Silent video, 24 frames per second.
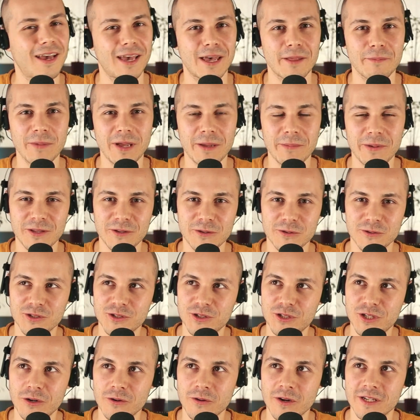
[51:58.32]
And maybe to
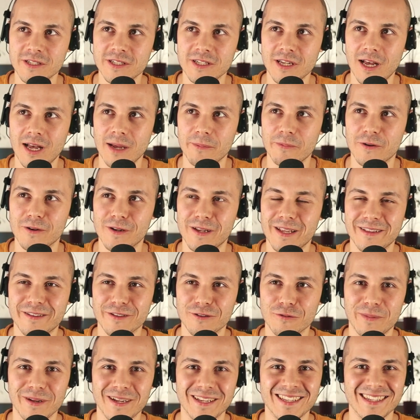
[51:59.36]
cheer us up a
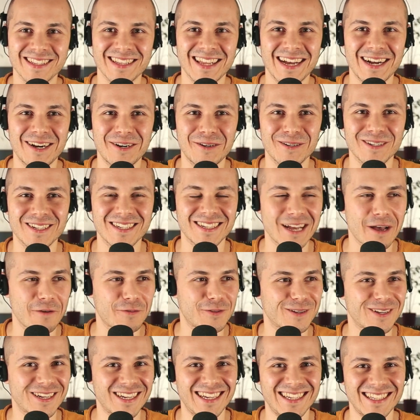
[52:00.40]
little bit now
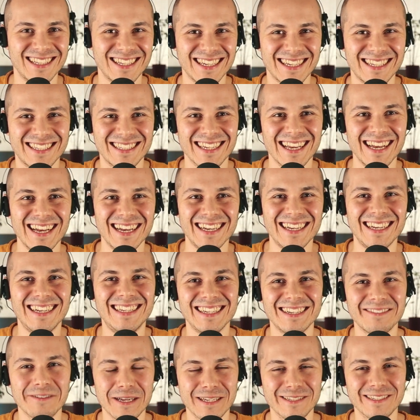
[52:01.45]
after this
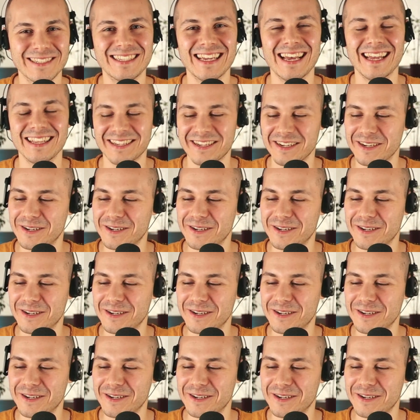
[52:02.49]
rather sad